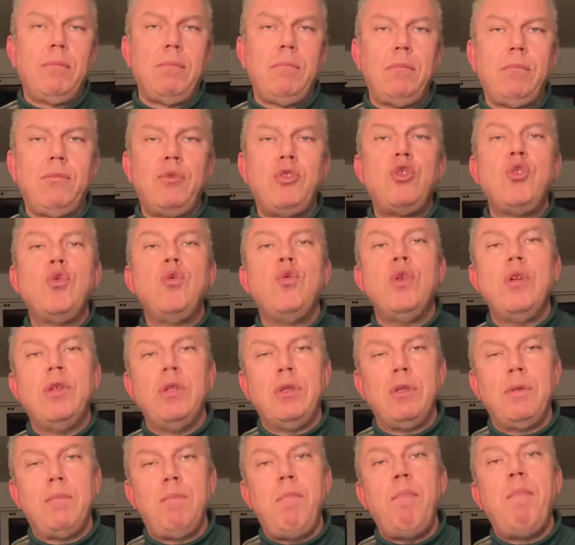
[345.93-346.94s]

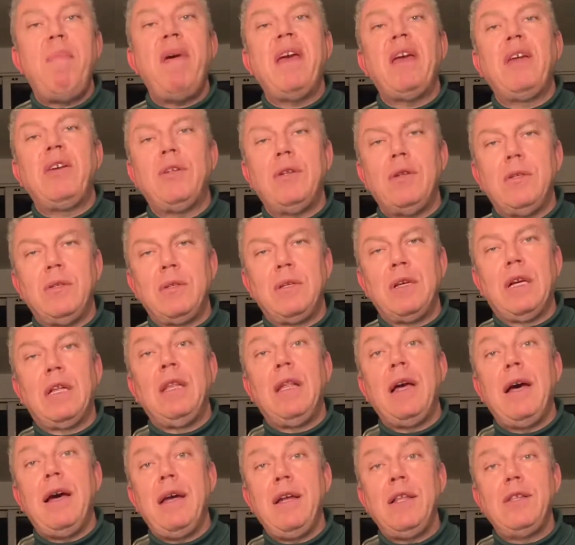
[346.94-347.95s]
students, patients,
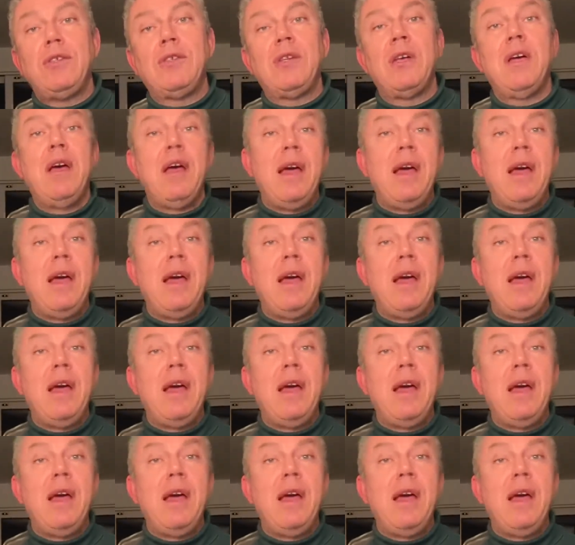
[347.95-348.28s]
clients,